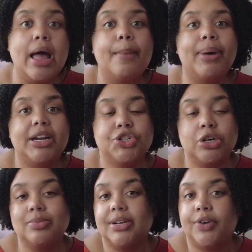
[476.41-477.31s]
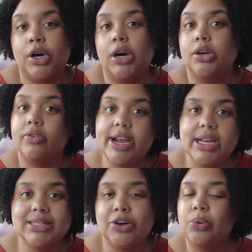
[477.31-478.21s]
but in terms of our
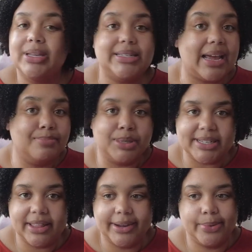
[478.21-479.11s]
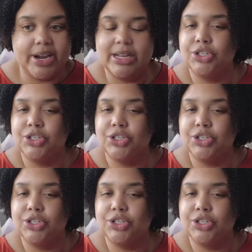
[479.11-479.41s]
grades, they're only 10% of the grade,